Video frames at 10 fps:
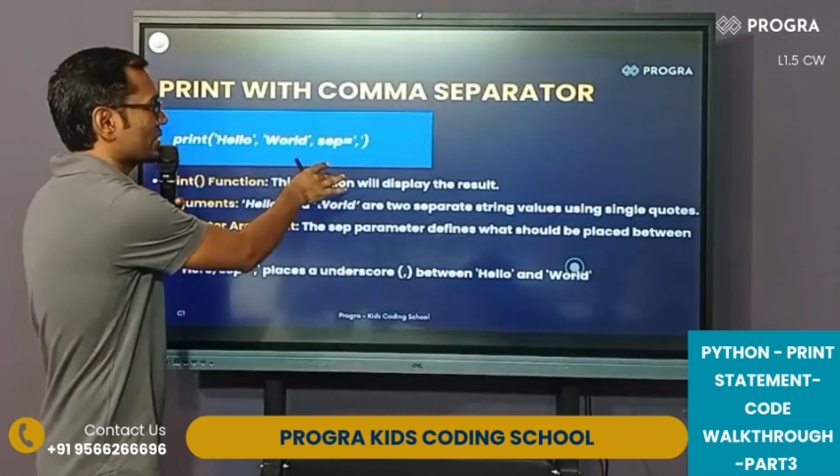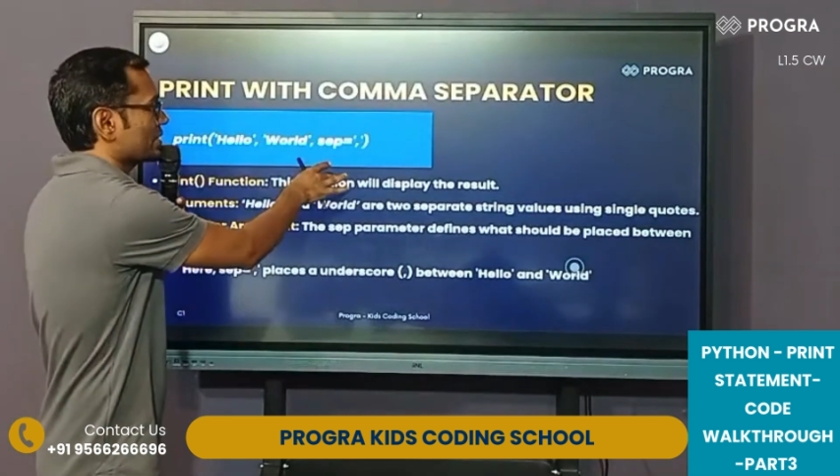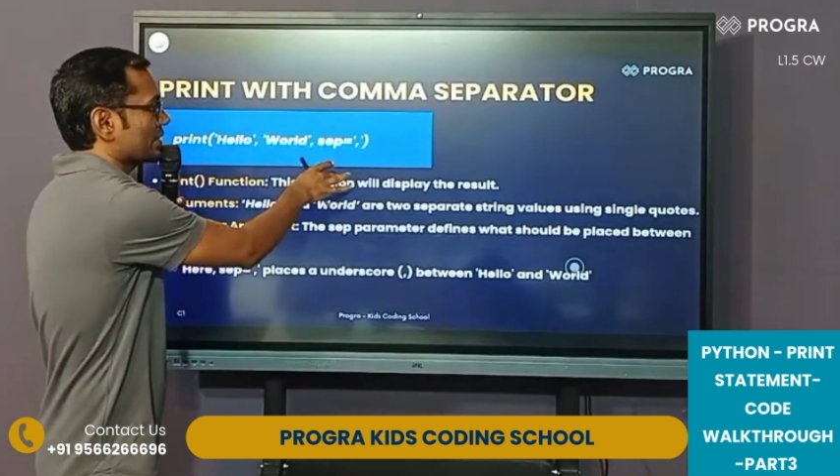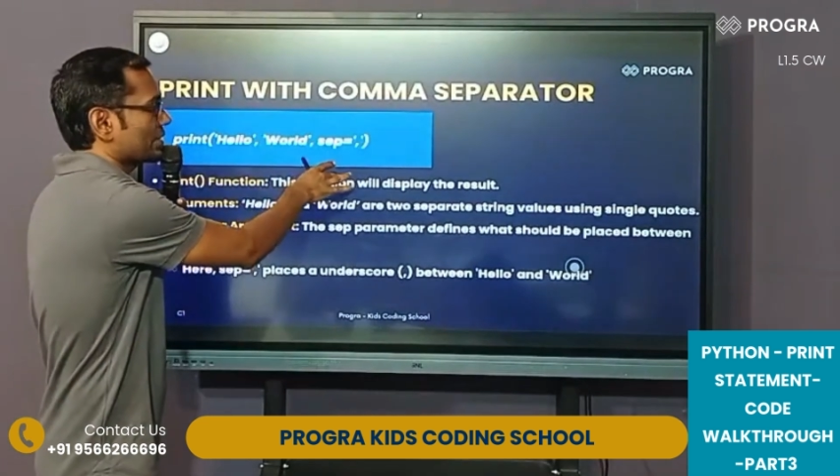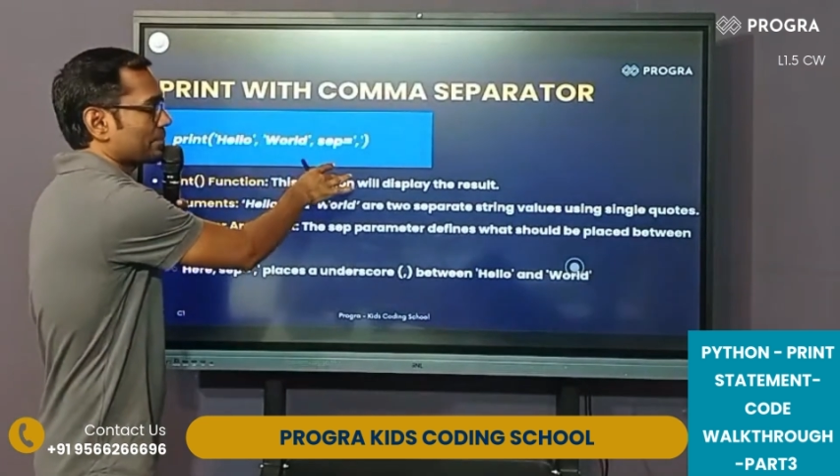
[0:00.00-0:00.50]

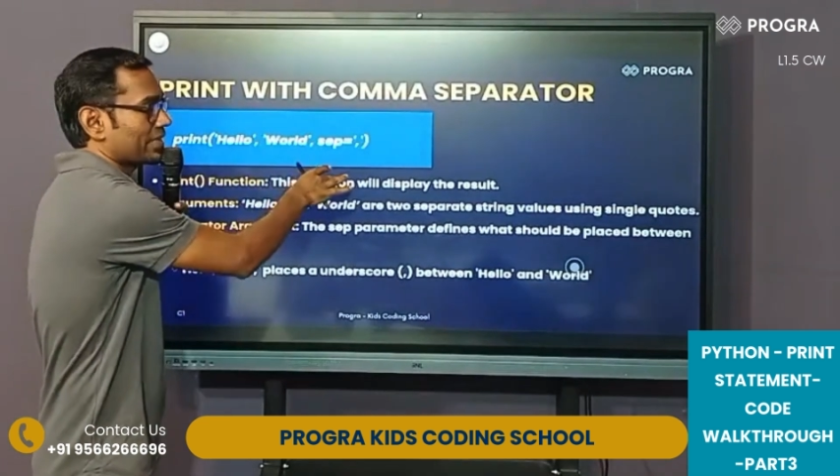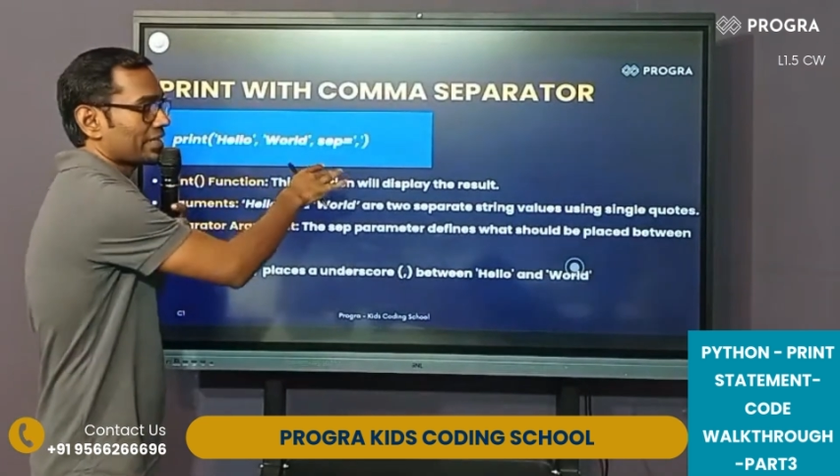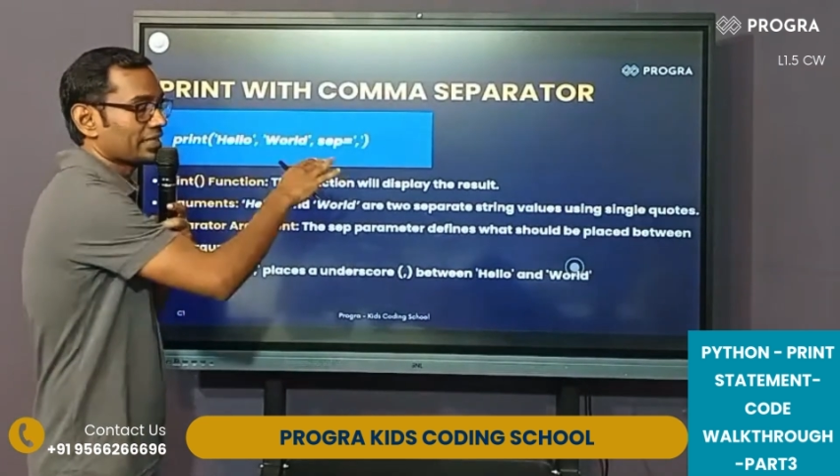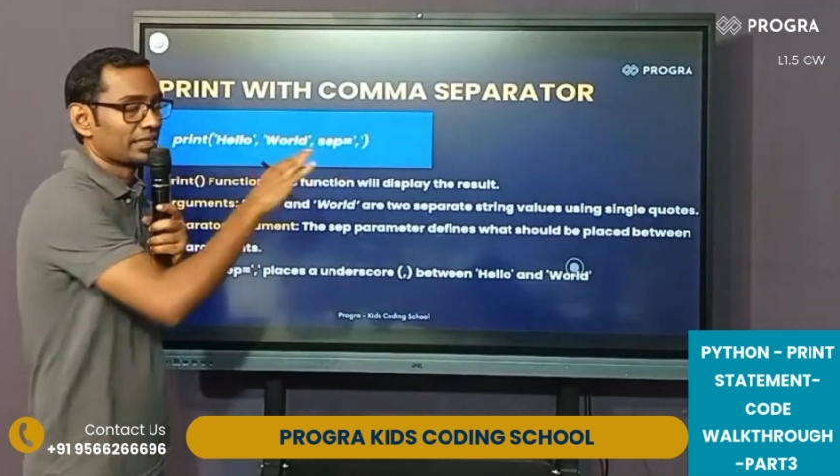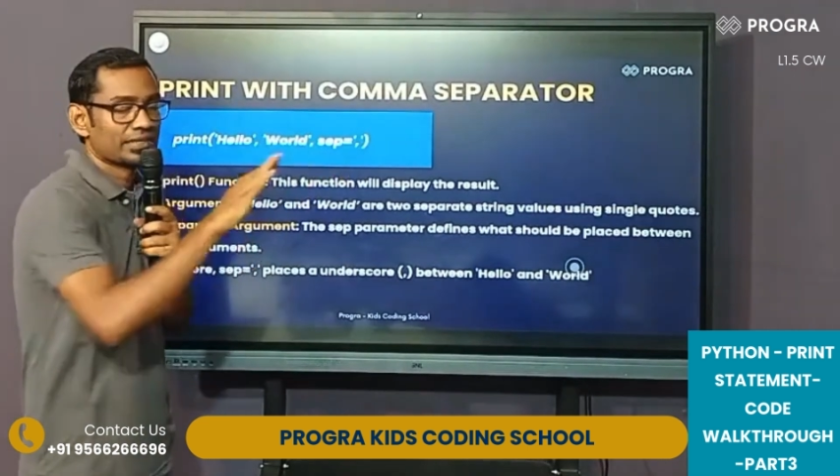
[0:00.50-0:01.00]
nothing but a
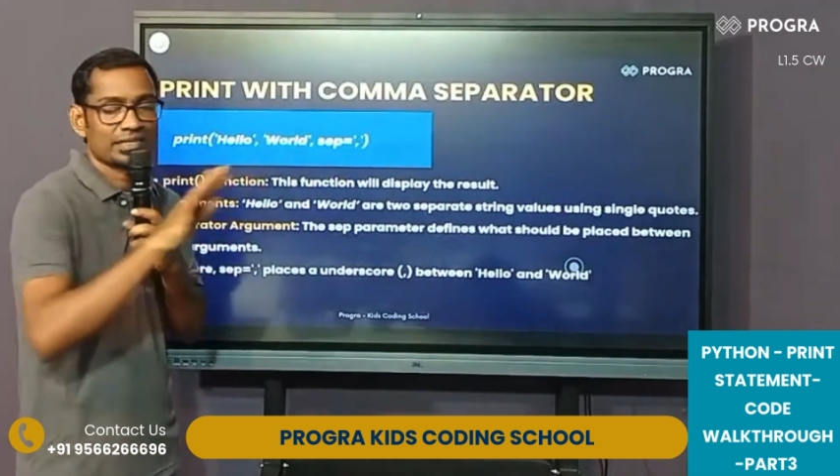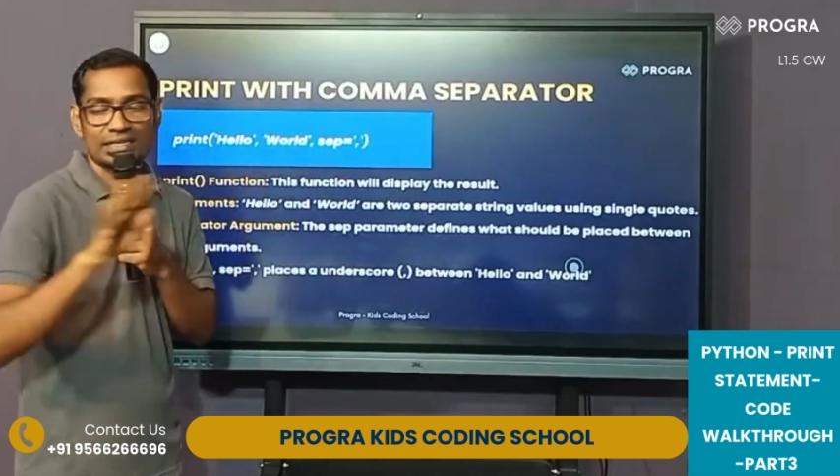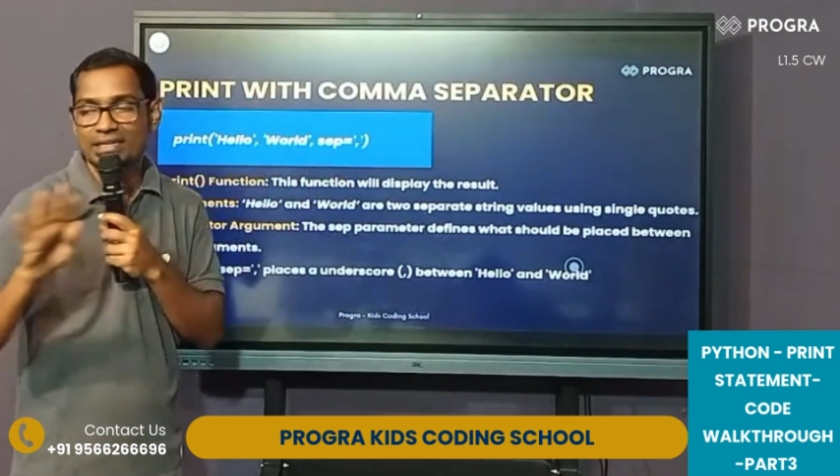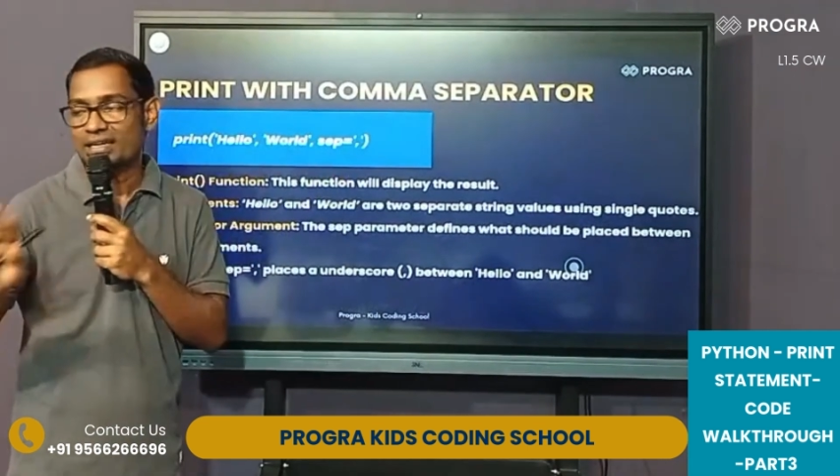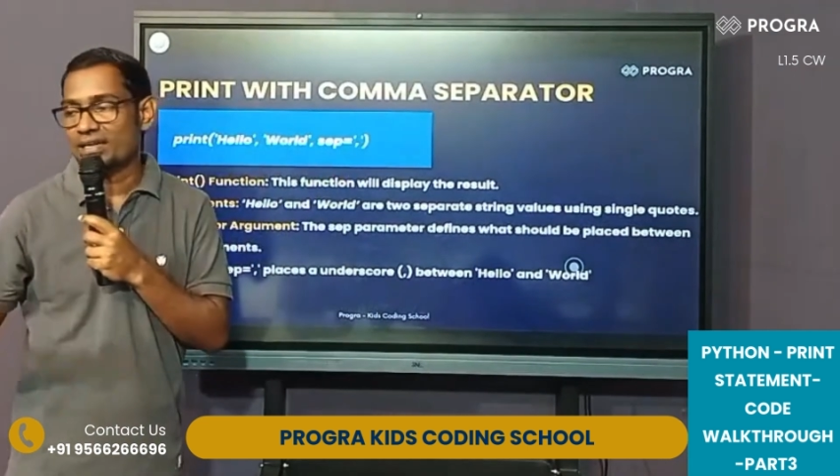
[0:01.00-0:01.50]

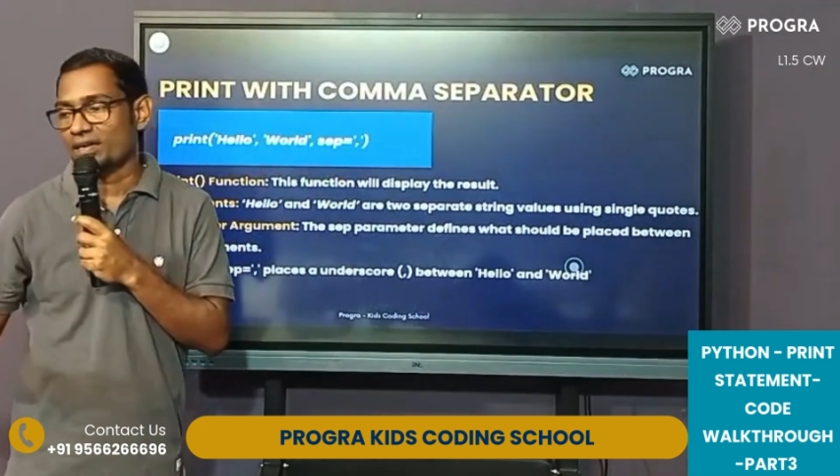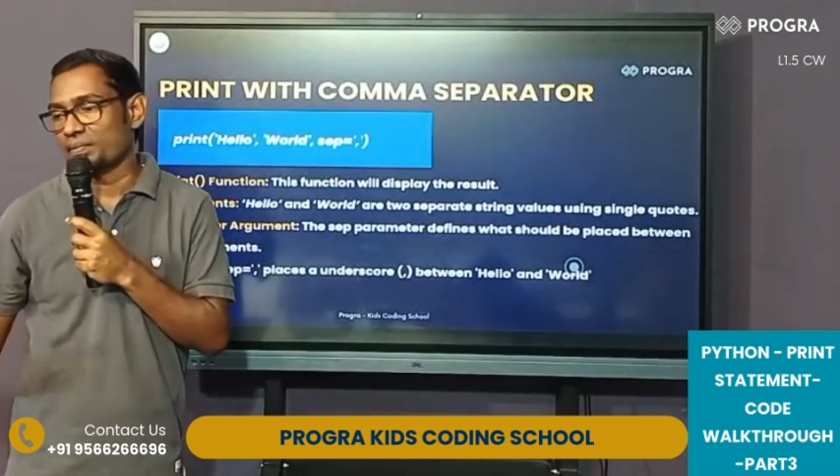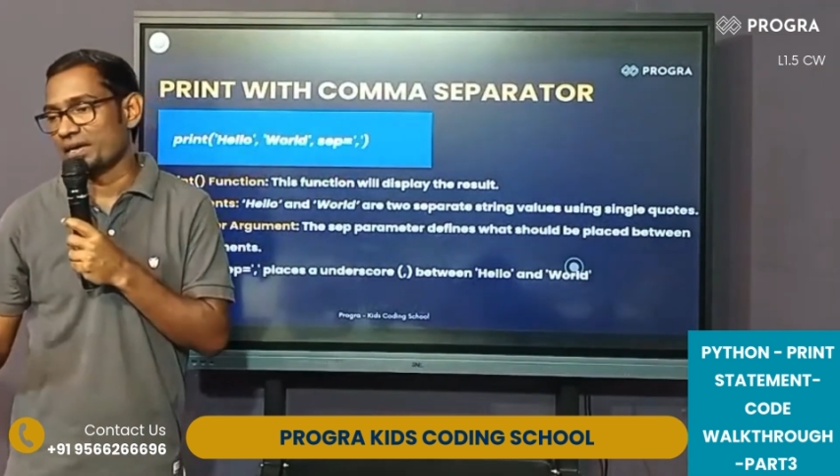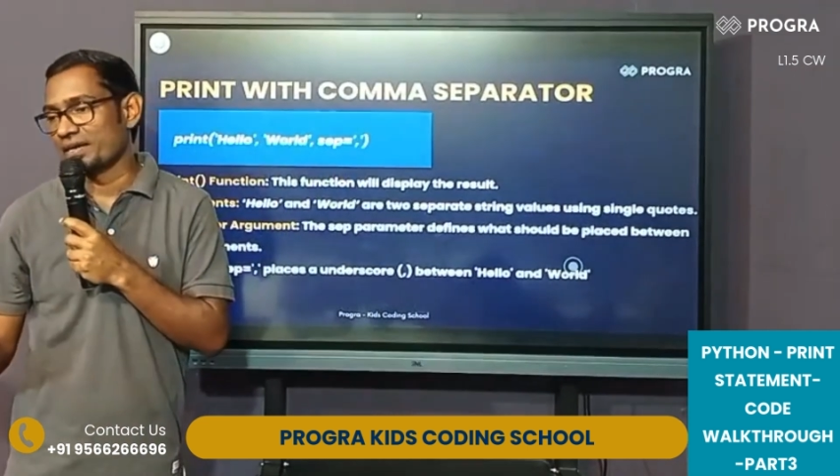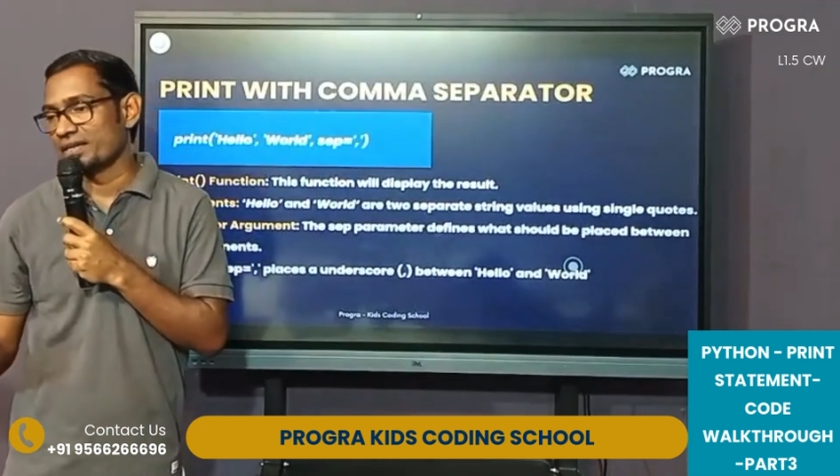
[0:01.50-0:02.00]
comma.